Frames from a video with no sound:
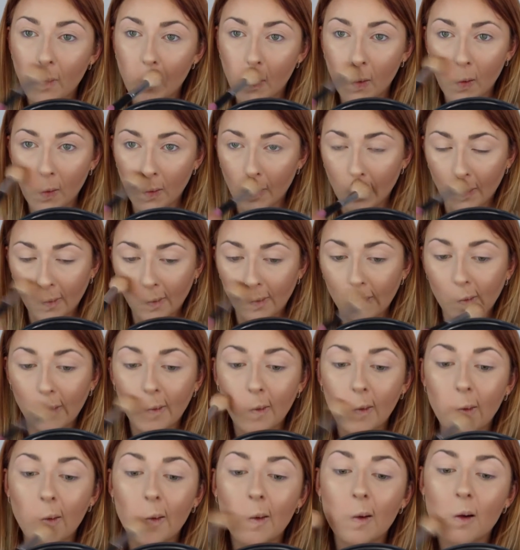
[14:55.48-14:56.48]
And I just like to
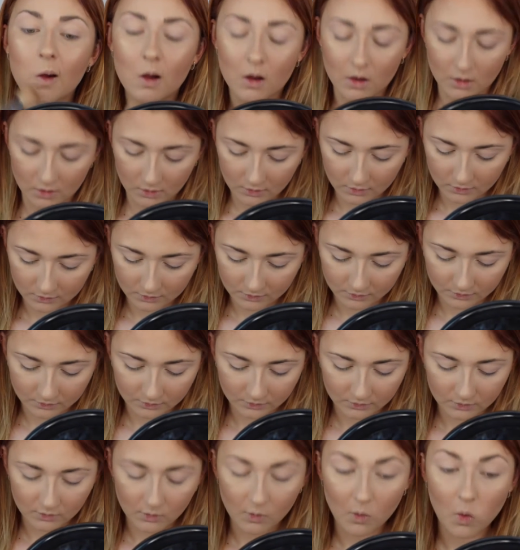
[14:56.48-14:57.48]
like stick my
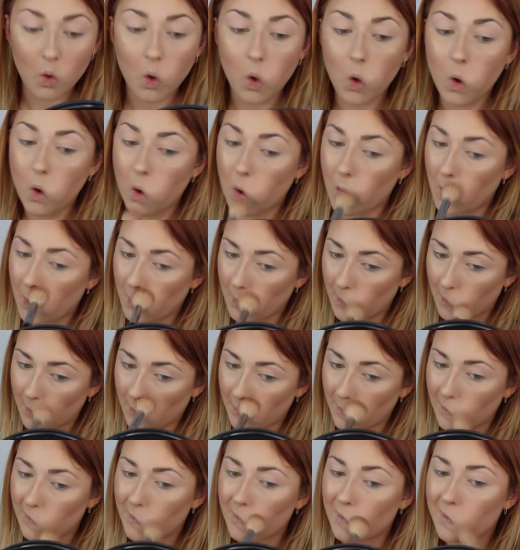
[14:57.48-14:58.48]
tongue out into my
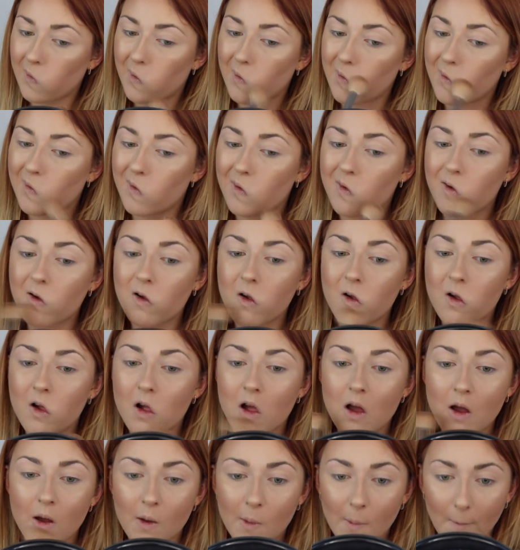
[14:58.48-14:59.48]
smile line and then
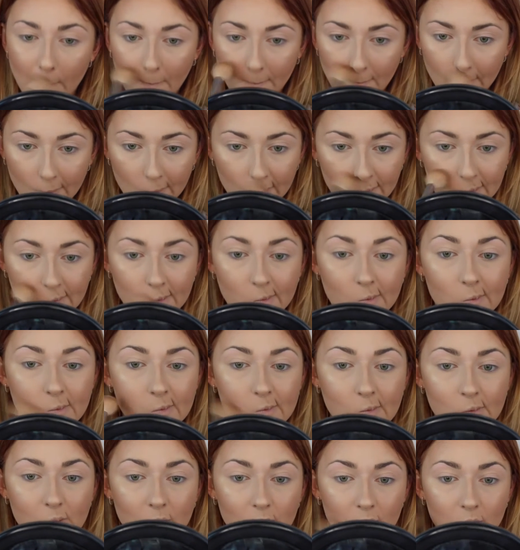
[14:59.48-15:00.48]
just kind of like set
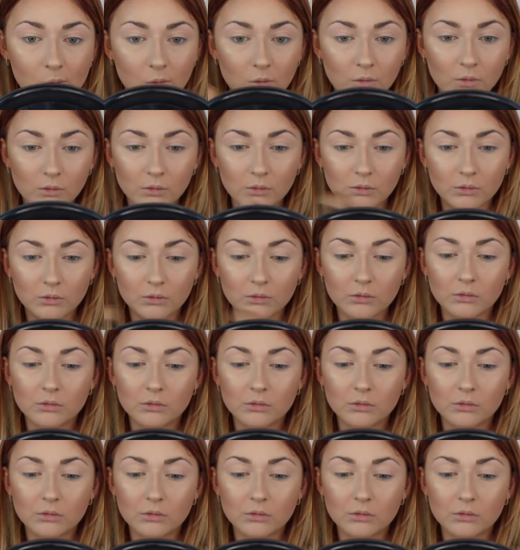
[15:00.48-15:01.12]
in there, because